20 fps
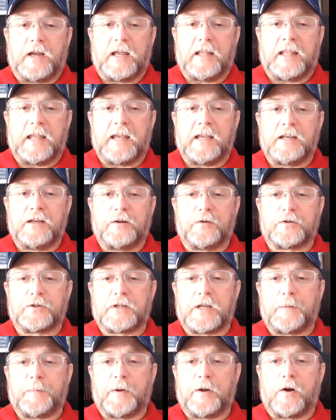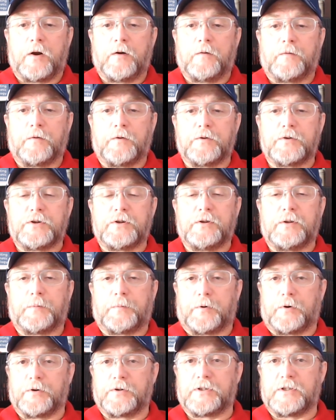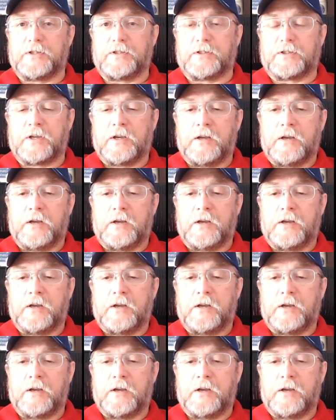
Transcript: and then you're stepping over to the person's